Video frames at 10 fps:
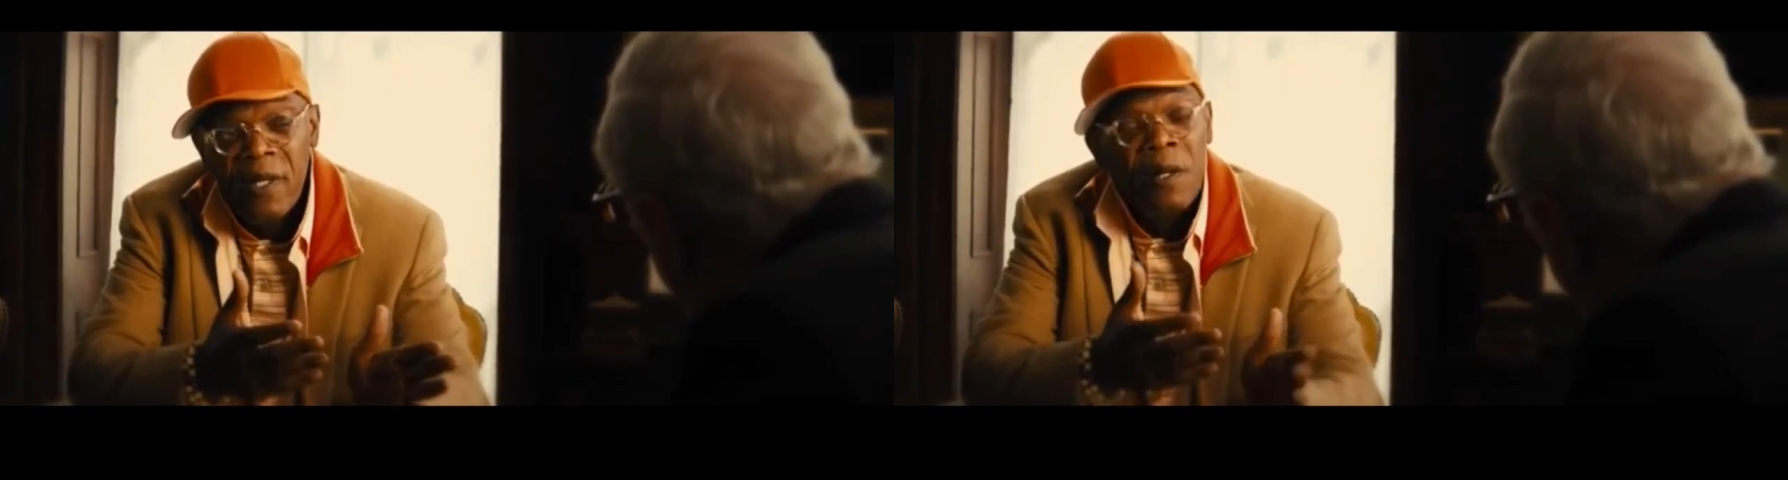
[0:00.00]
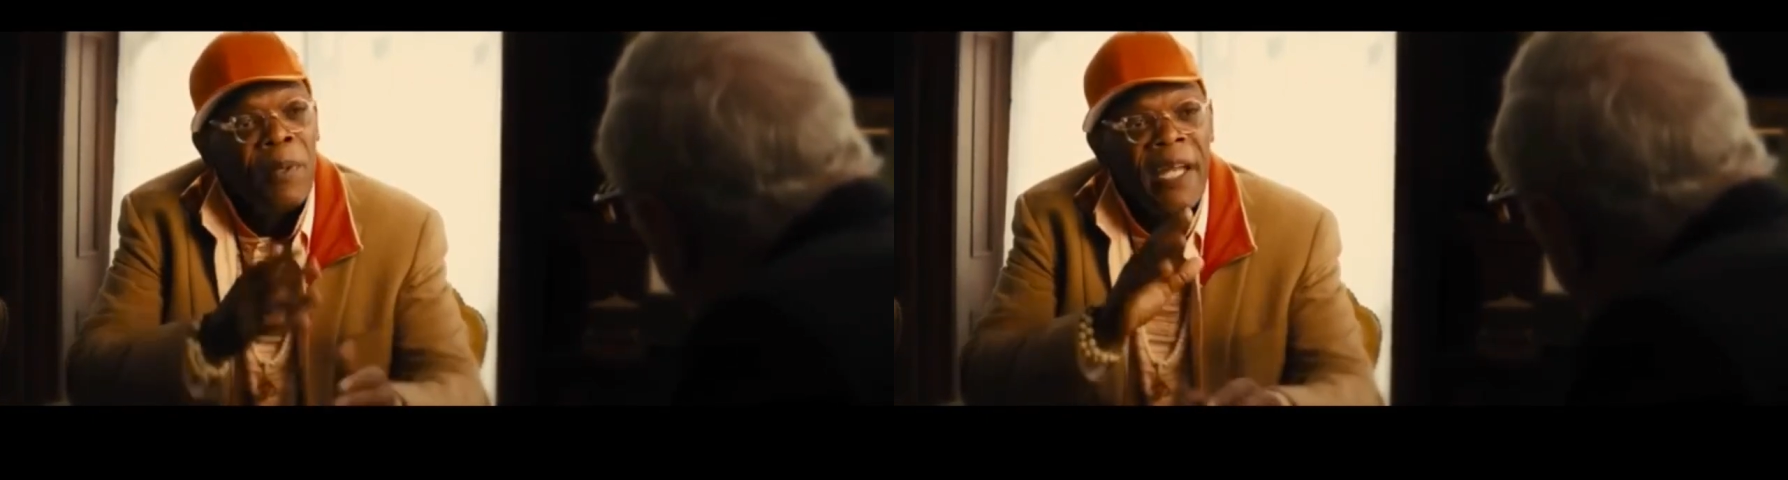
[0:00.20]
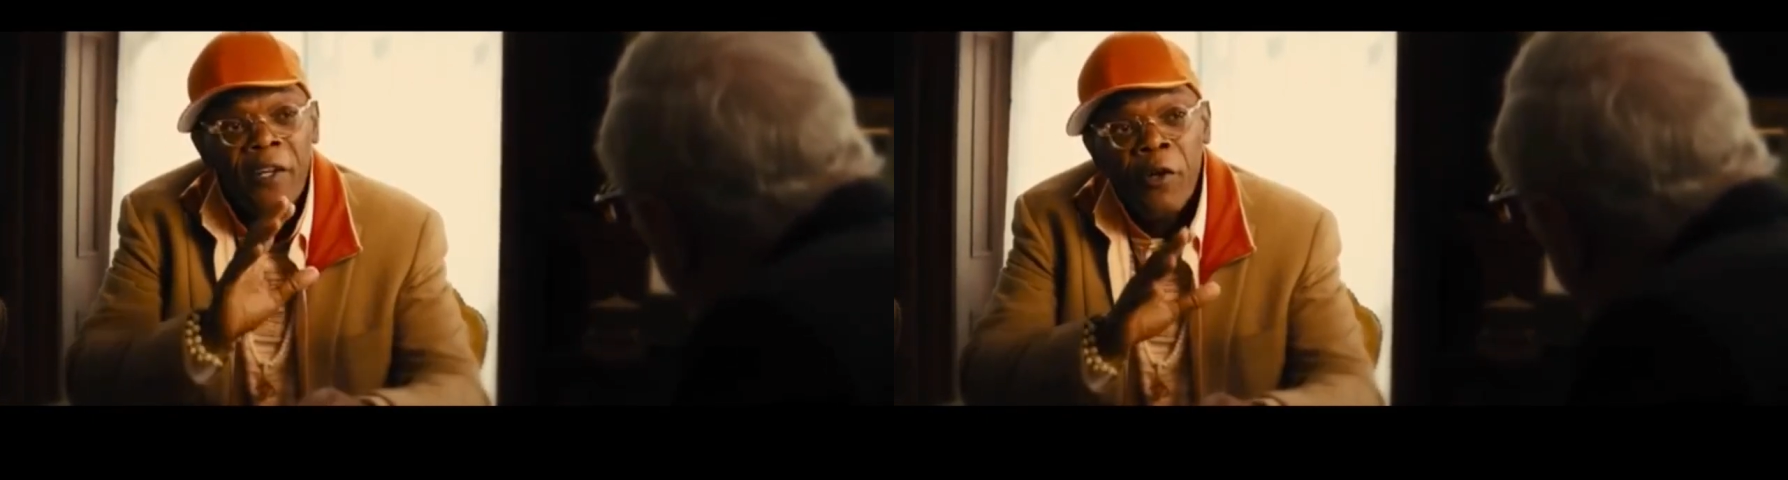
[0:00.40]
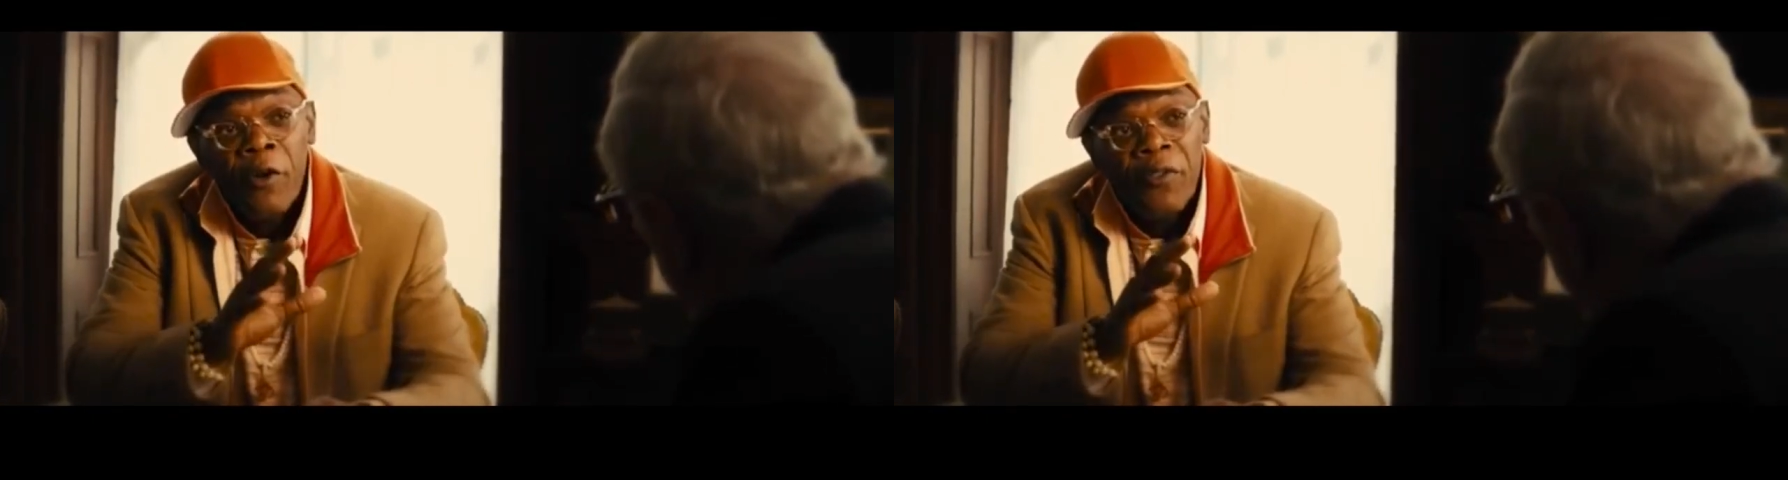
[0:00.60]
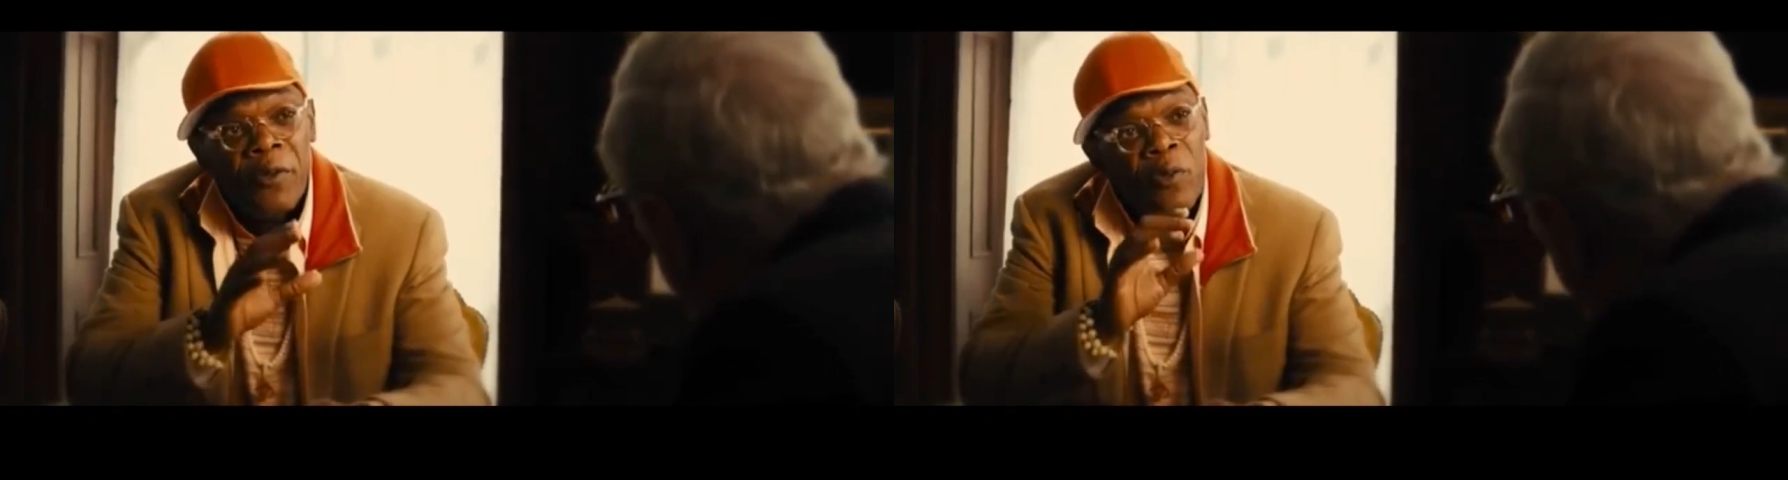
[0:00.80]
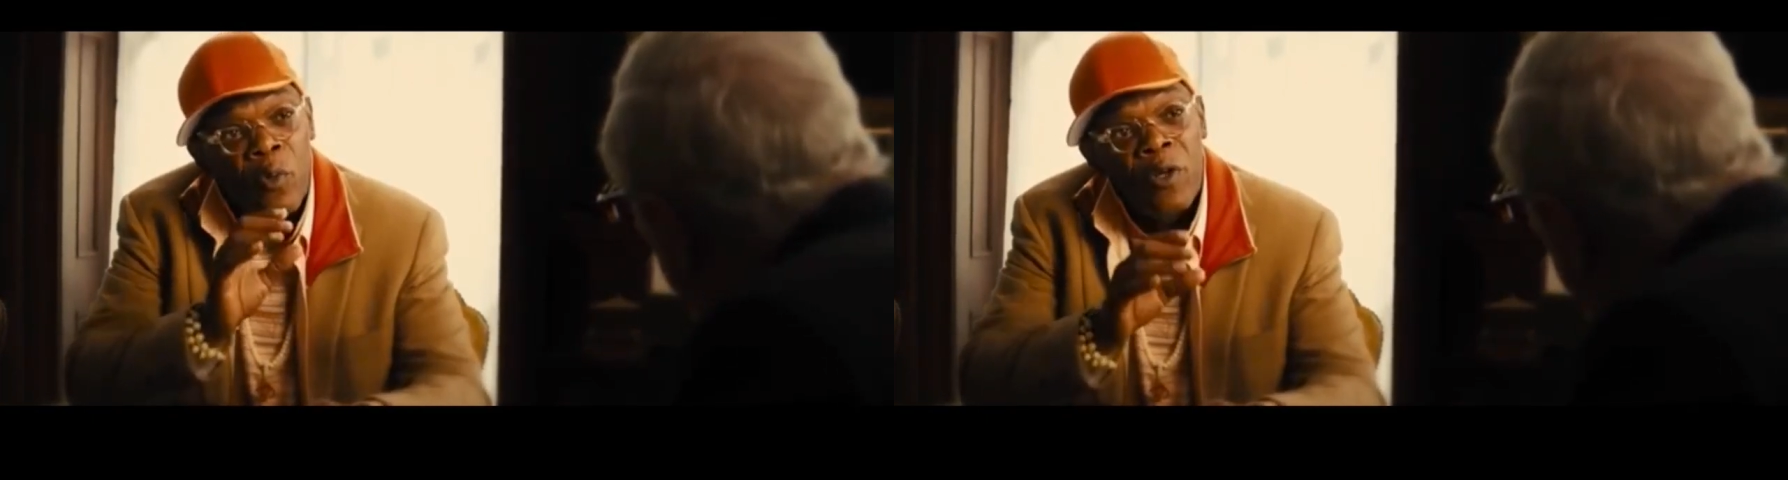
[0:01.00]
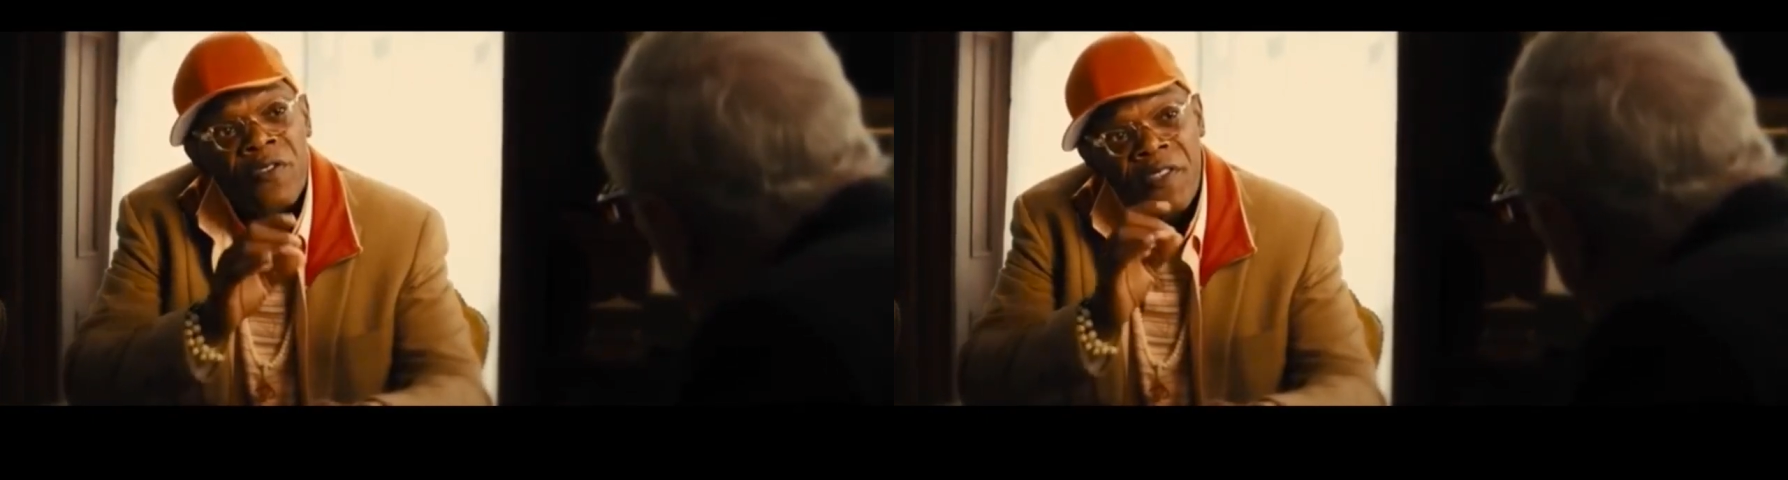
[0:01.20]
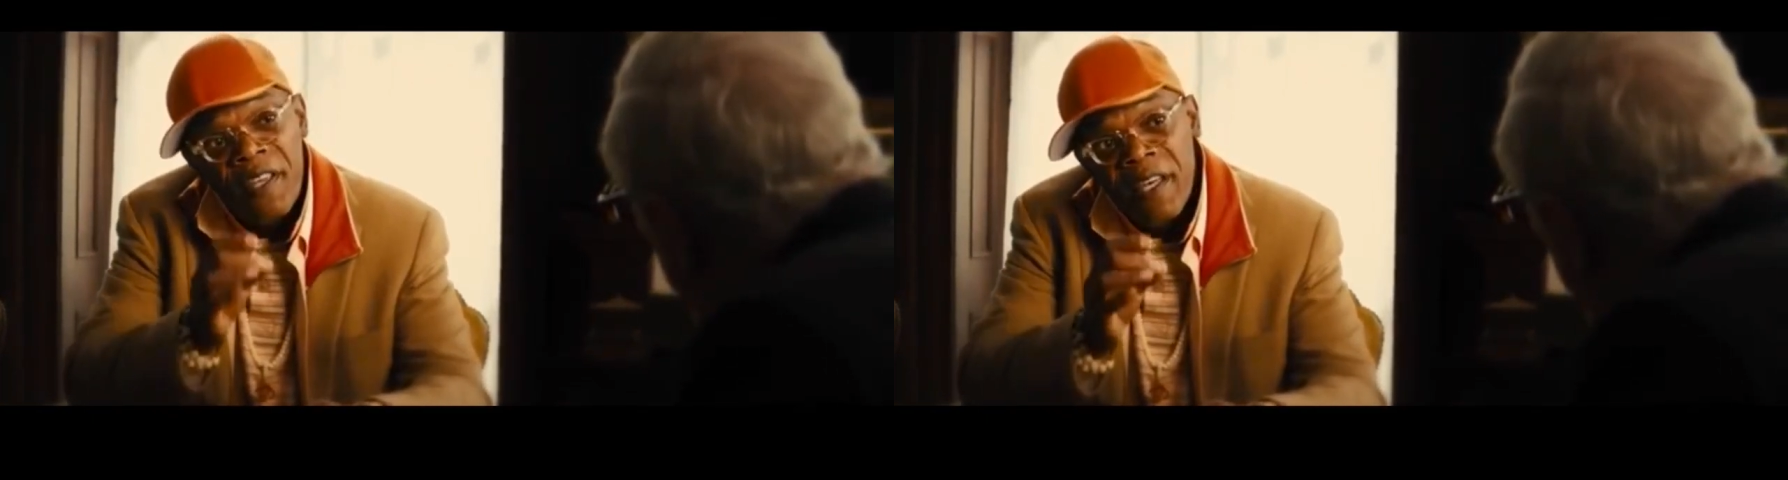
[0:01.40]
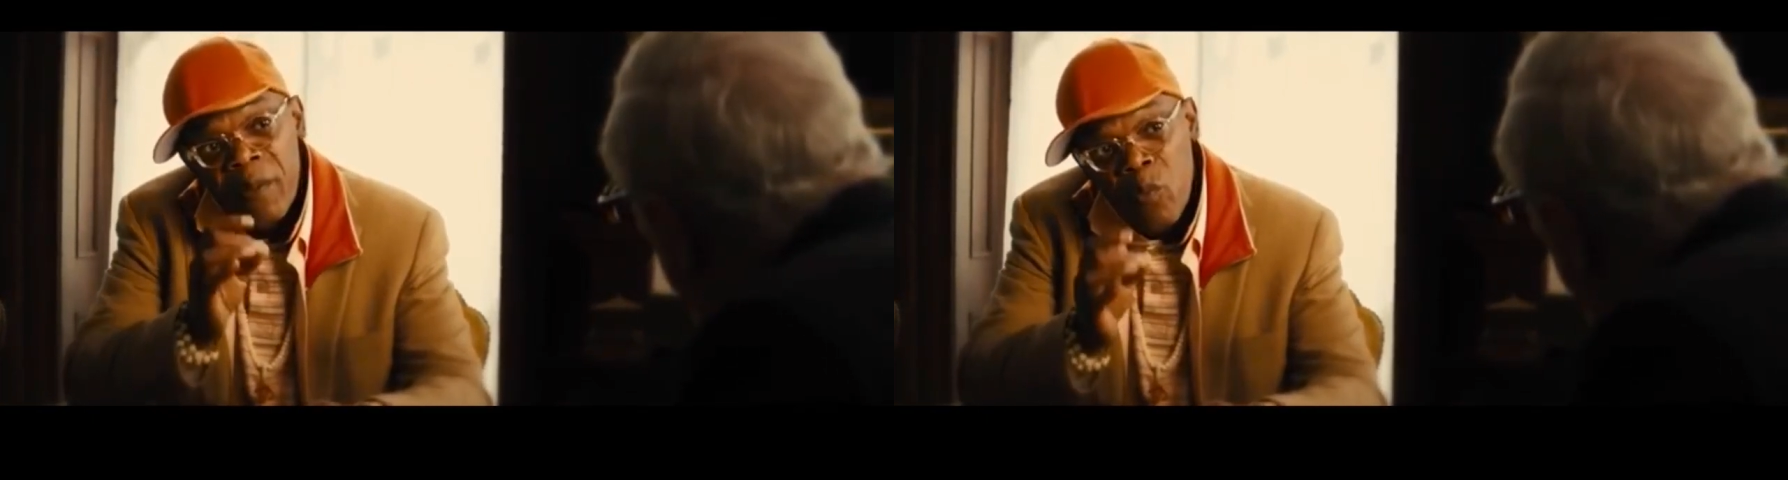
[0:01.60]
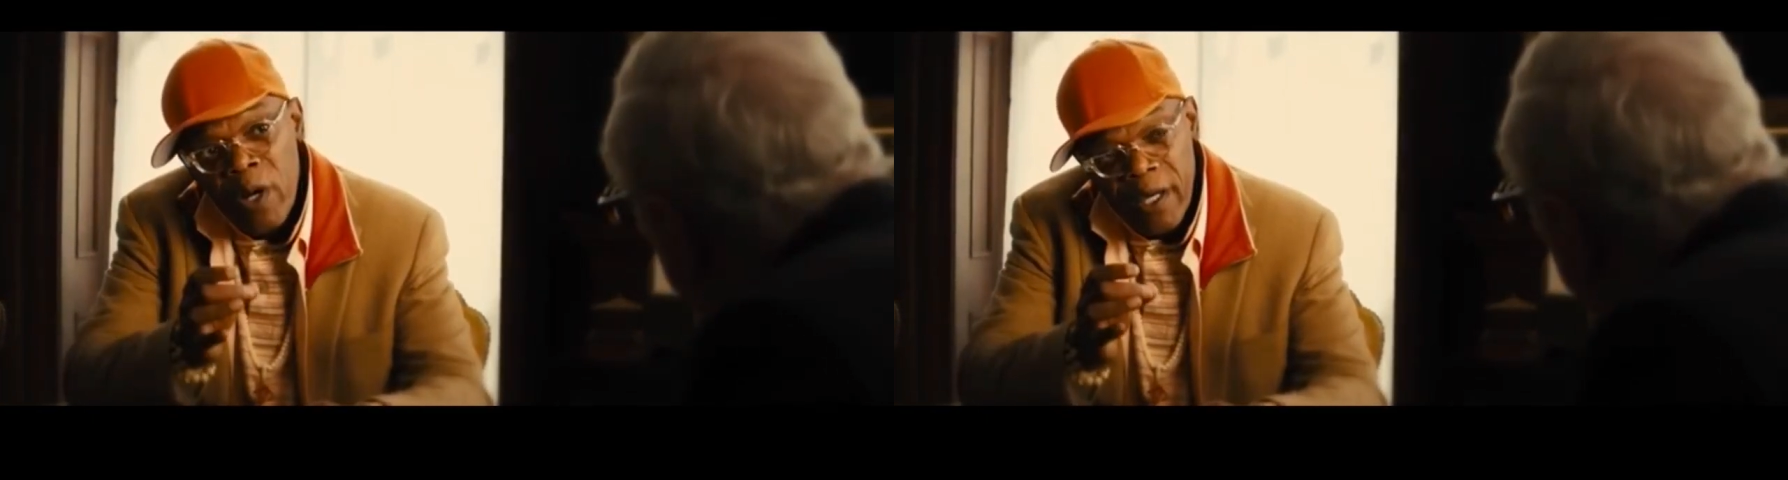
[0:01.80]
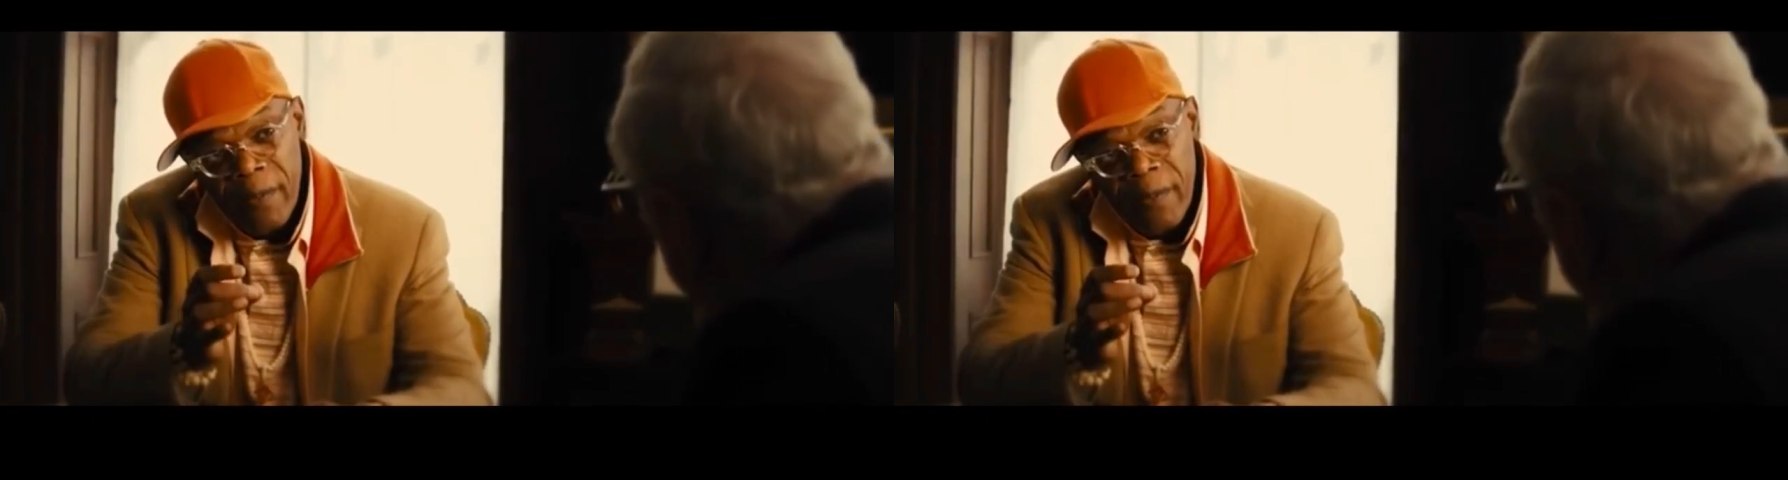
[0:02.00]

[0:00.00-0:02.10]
Planet Earth works the same way.